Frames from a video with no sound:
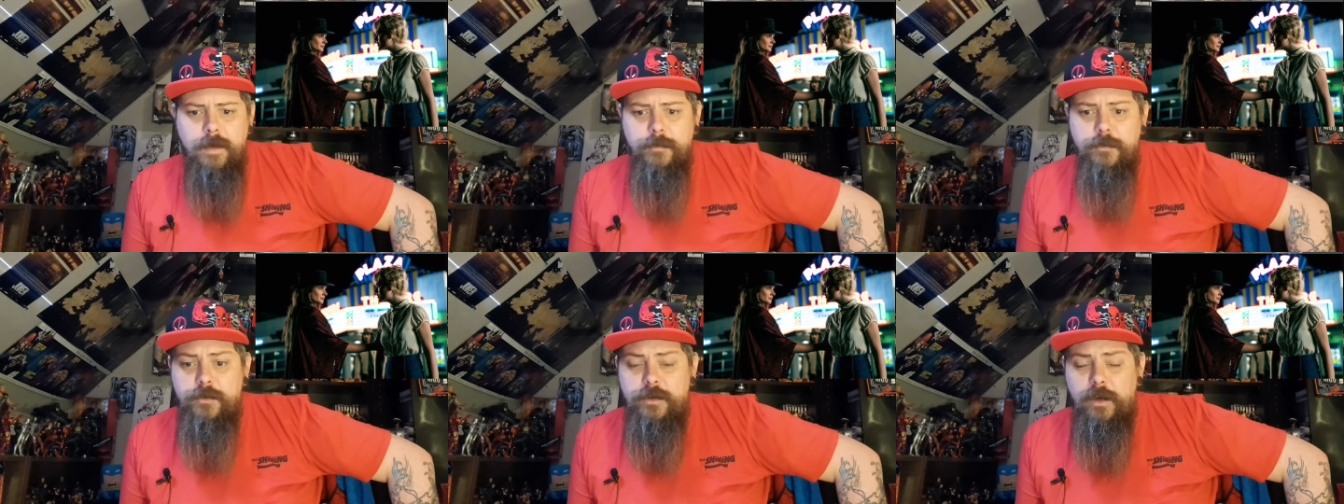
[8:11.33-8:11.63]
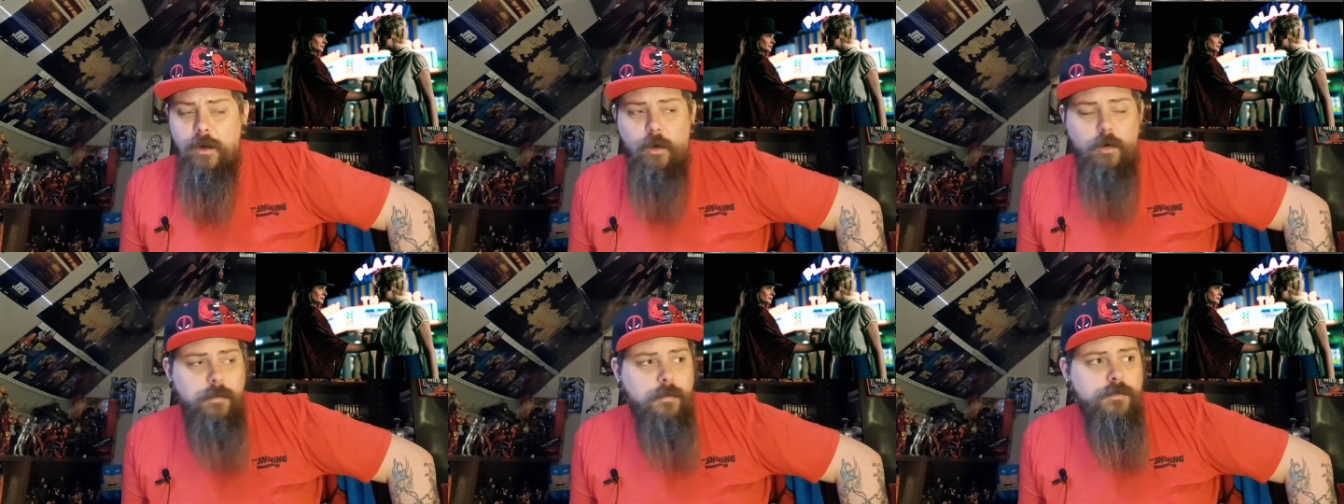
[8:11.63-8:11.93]

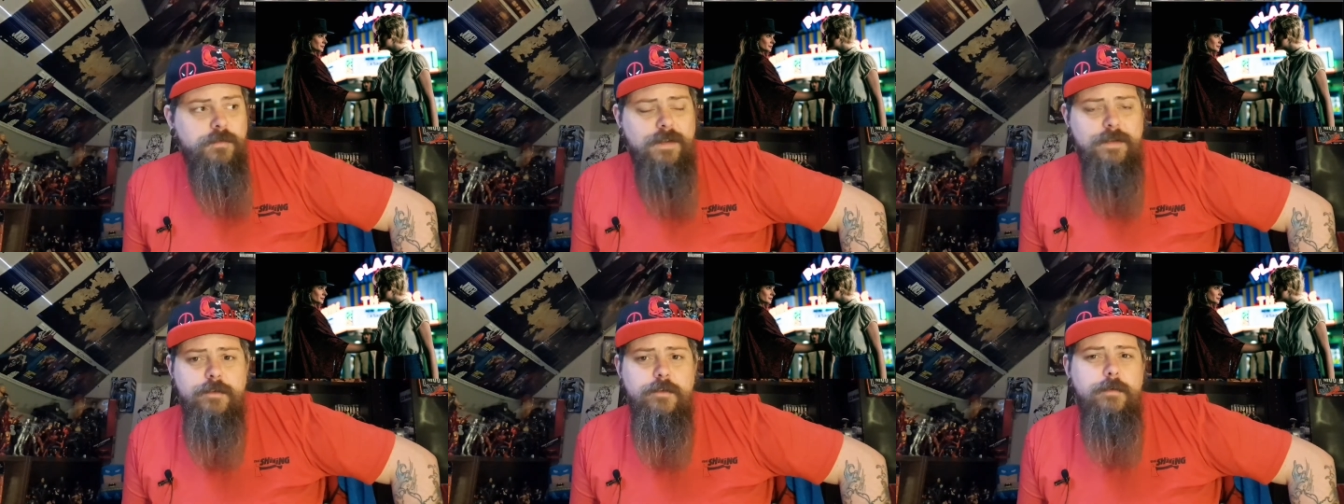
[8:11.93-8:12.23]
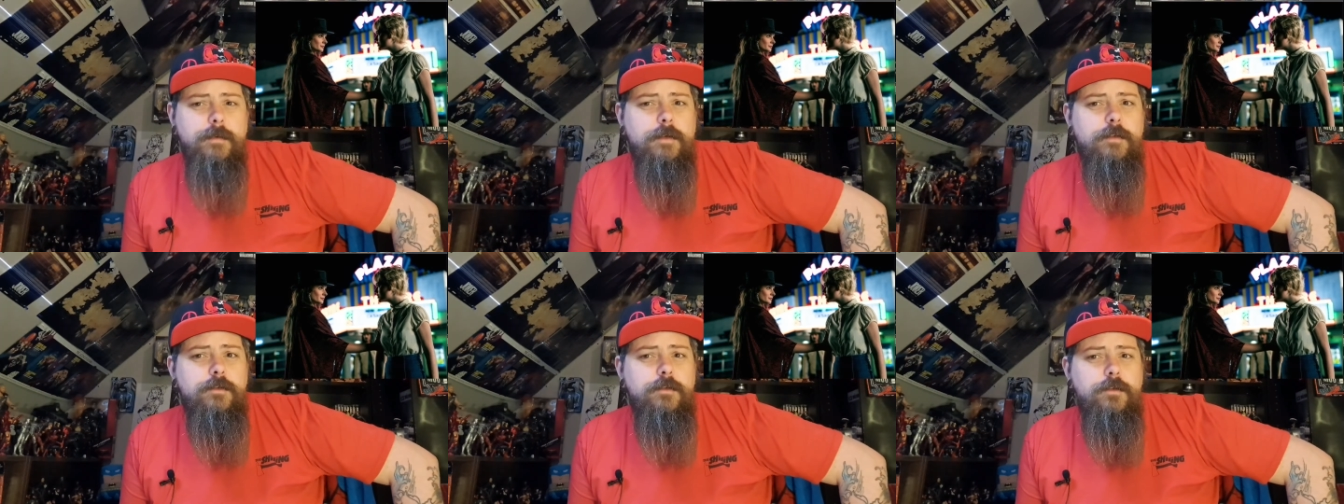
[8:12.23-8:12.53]
She almost has as
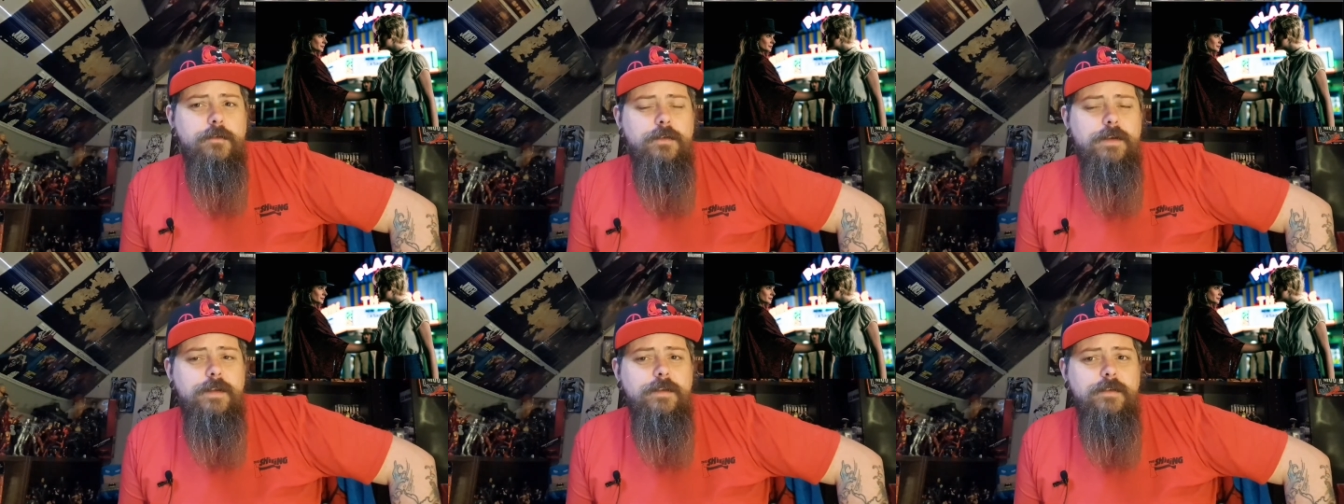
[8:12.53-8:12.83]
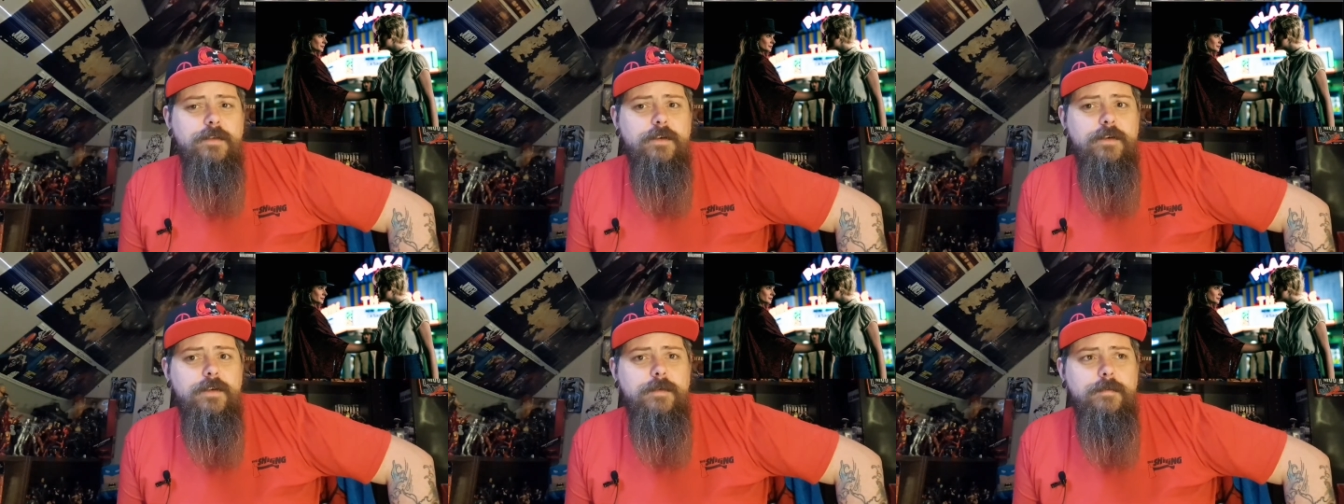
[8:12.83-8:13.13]
much screen
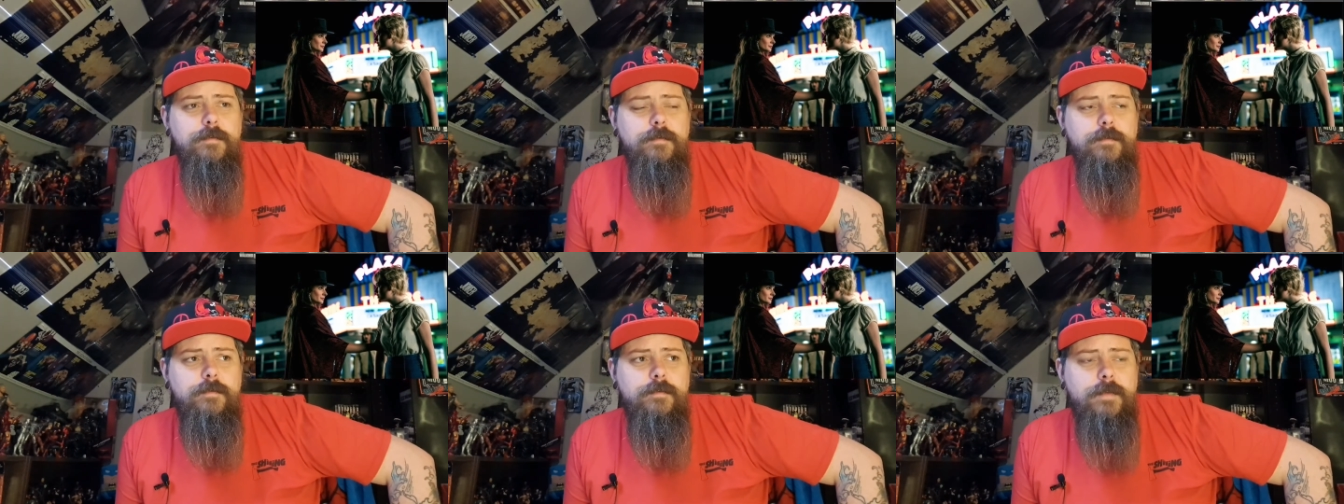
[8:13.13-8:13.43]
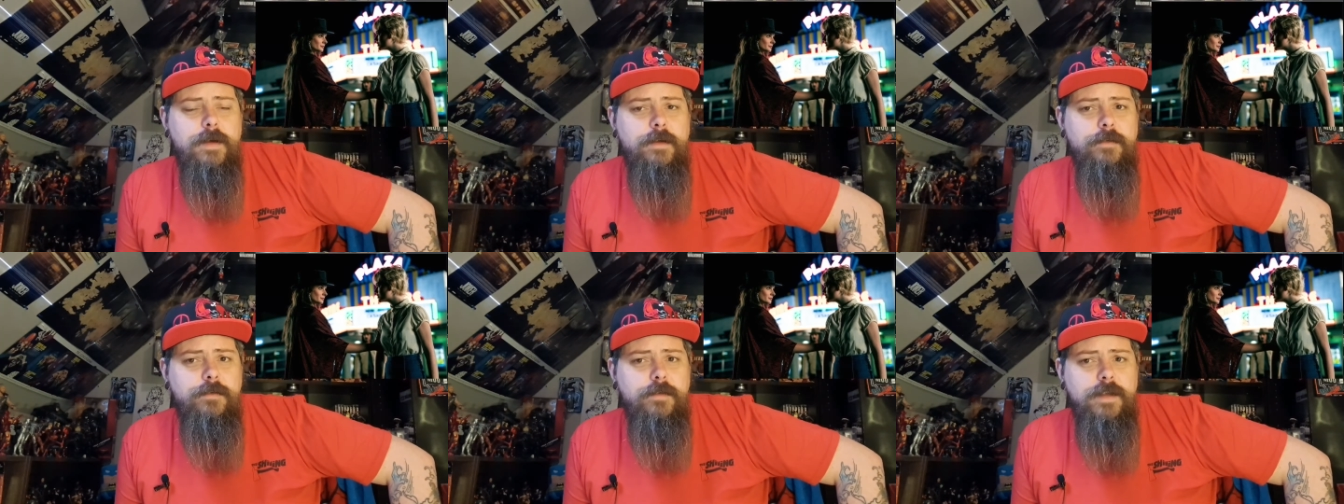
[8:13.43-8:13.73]
time
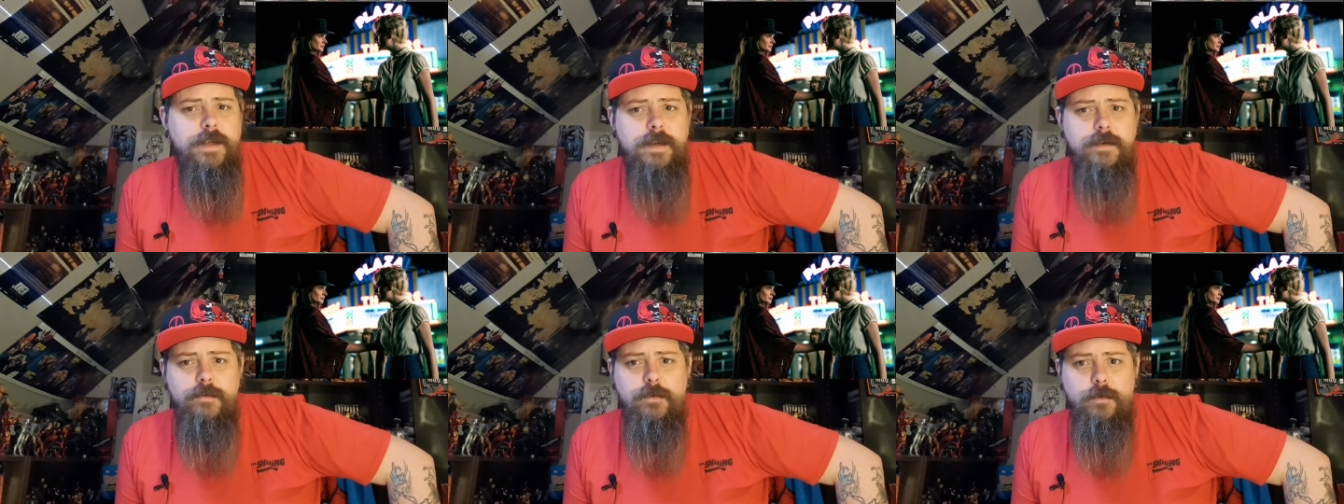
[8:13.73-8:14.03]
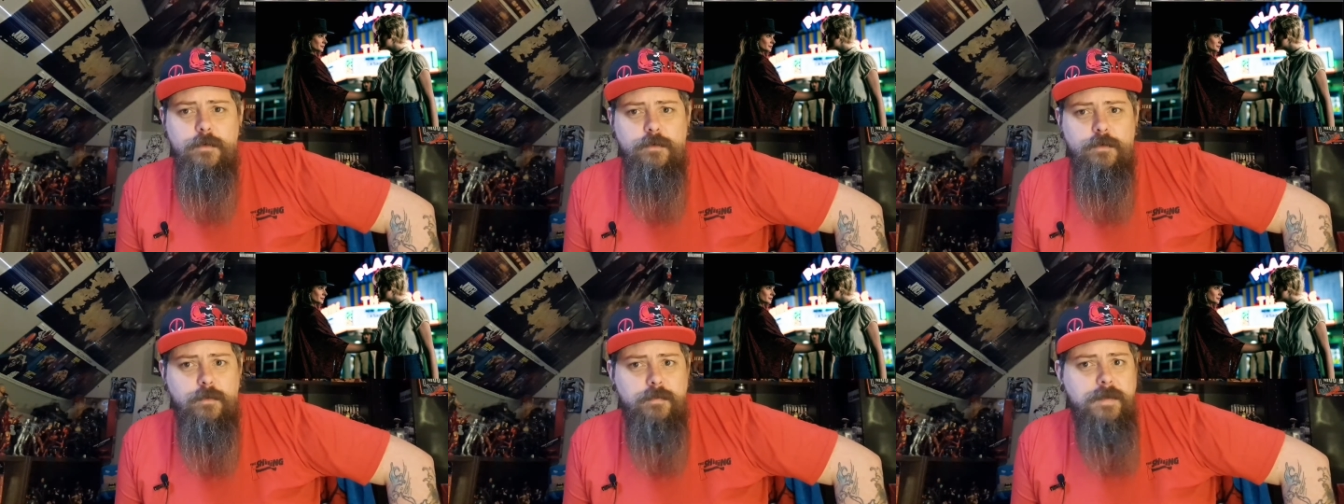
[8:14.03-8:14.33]
as the
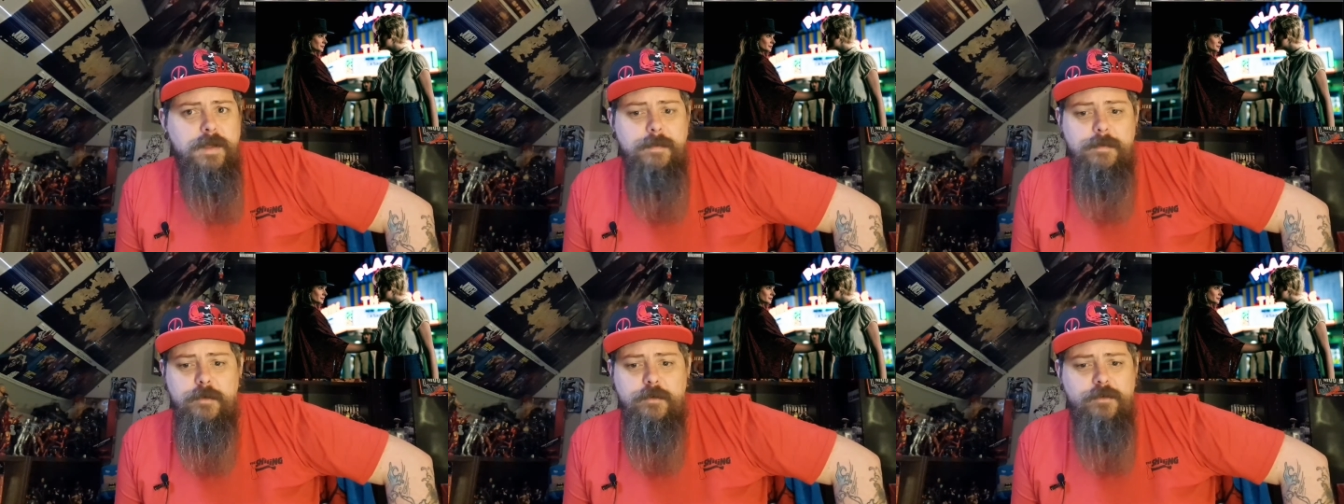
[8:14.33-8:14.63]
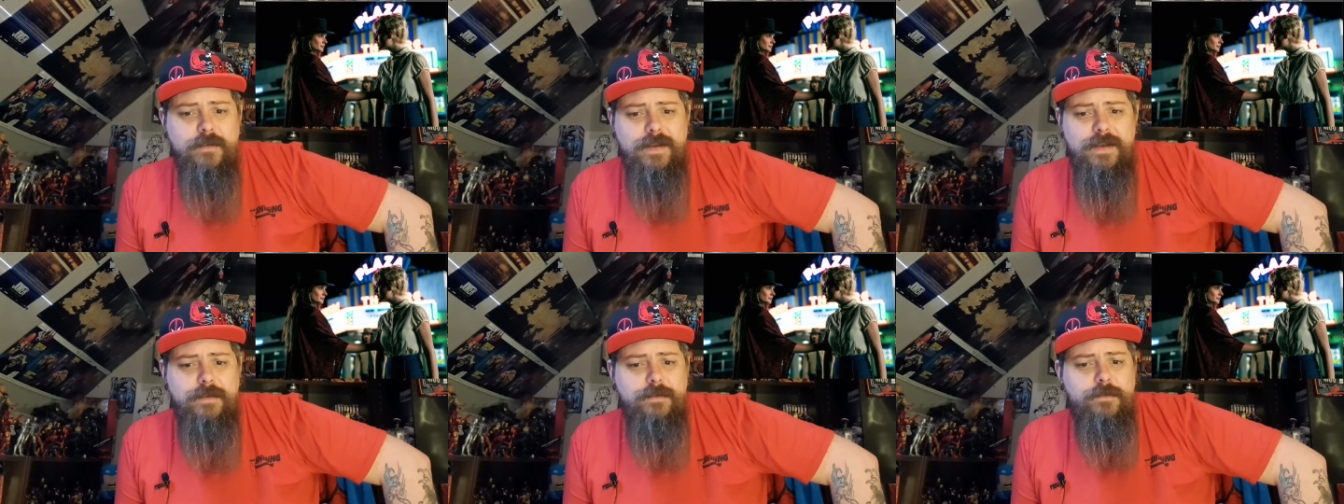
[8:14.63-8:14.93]
heroes, or maybe
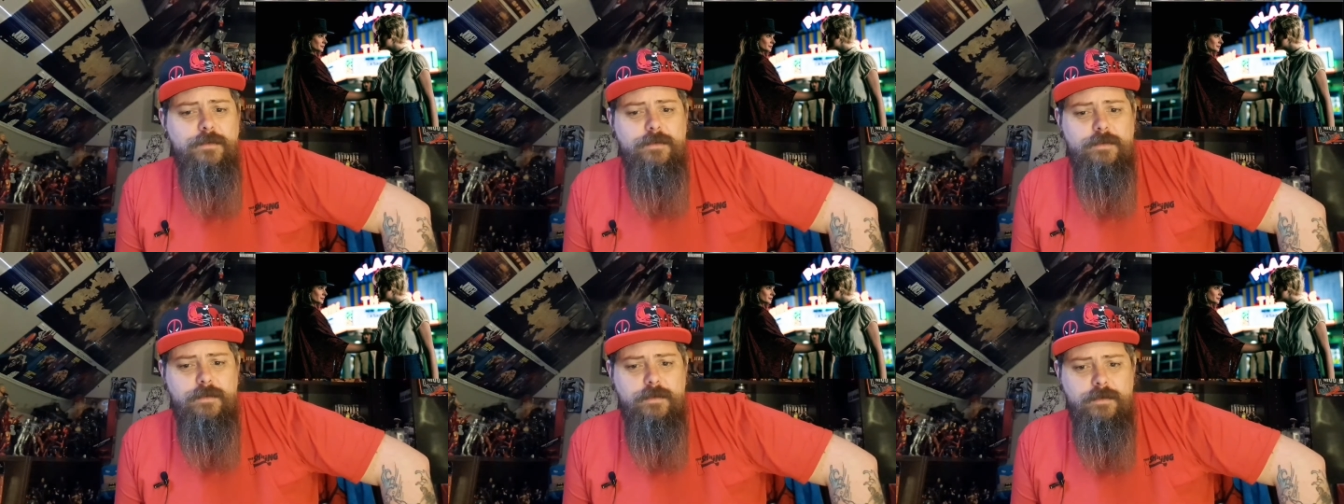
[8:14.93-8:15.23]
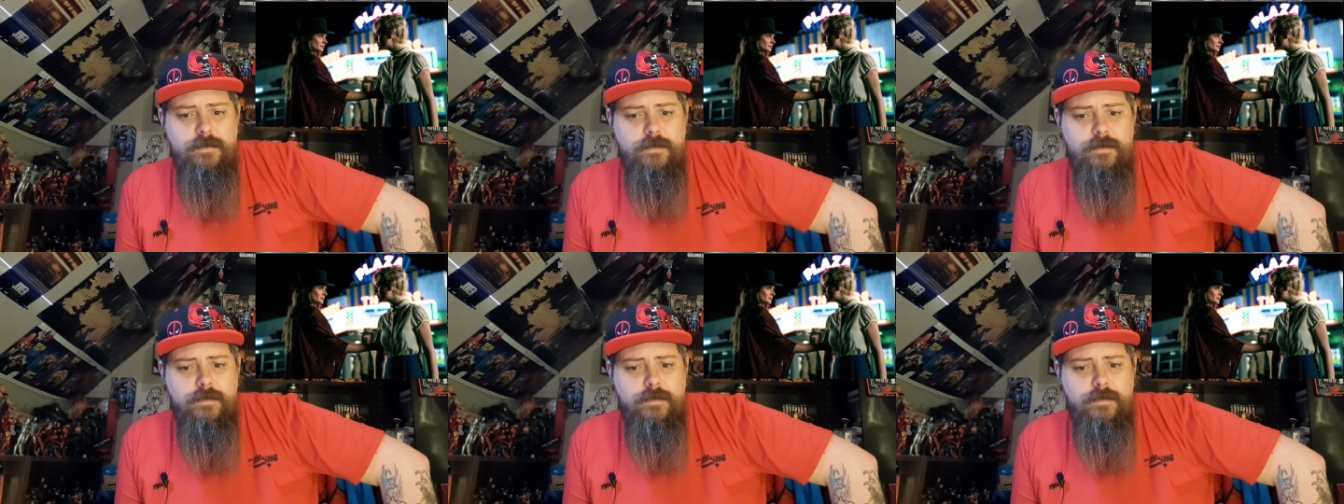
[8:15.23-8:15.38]
shares